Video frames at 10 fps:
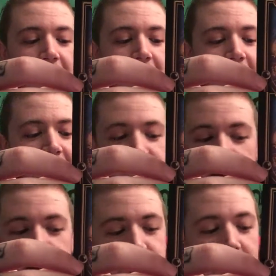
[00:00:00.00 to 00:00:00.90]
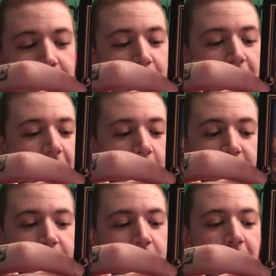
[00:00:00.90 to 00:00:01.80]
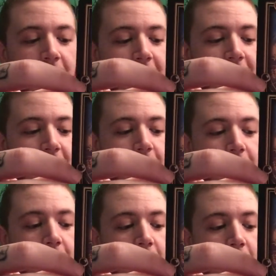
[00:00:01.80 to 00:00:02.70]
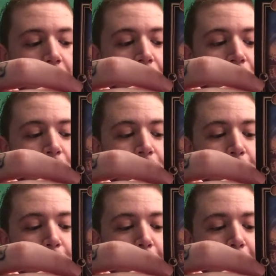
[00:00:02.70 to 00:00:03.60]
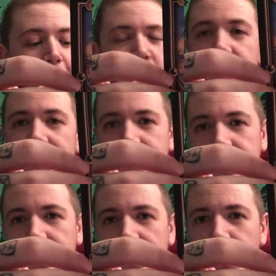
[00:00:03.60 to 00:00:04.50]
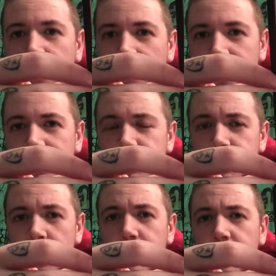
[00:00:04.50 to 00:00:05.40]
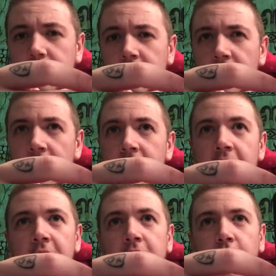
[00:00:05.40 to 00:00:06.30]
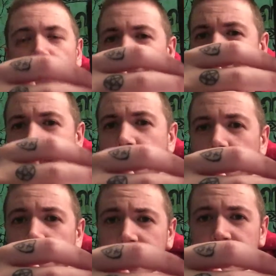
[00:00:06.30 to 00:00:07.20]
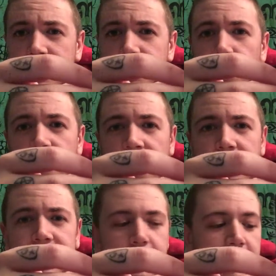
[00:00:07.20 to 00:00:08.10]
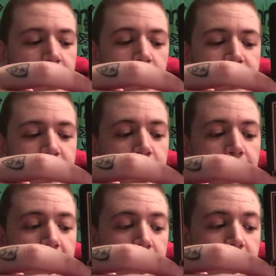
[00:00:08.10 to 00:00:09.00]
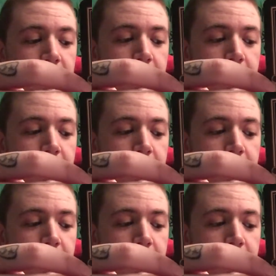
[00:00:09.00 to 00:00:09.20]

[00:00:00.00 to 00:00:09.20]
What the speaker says: this change might be really hard for you guys. You might feel like you're having some trouble creating your abundance or getting something off the ground.